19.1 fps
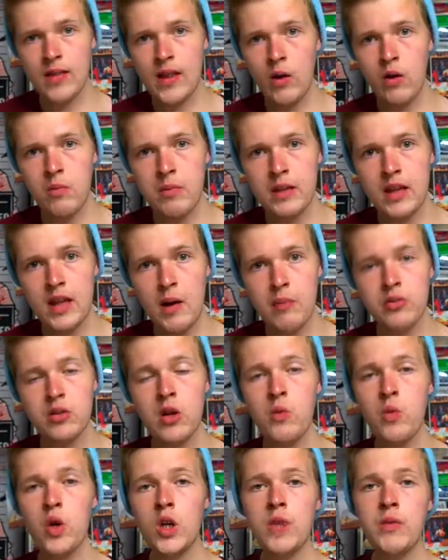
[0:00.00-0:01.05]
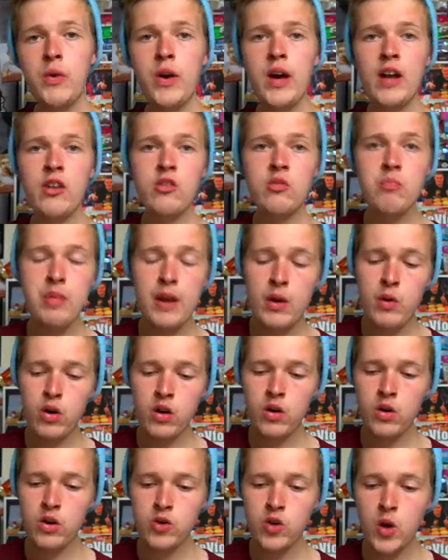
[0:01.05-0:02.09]
That would mean the absolute world if you guys could pick
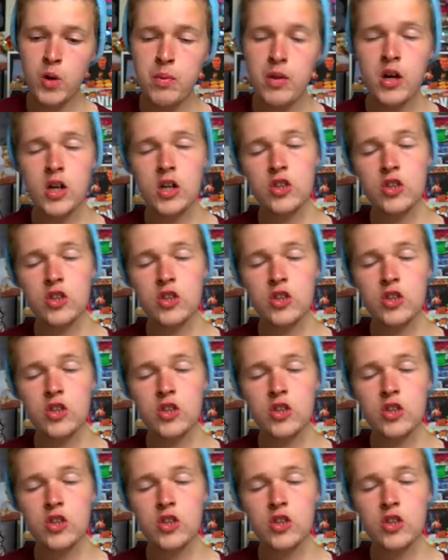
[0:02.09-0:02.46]
one of those up.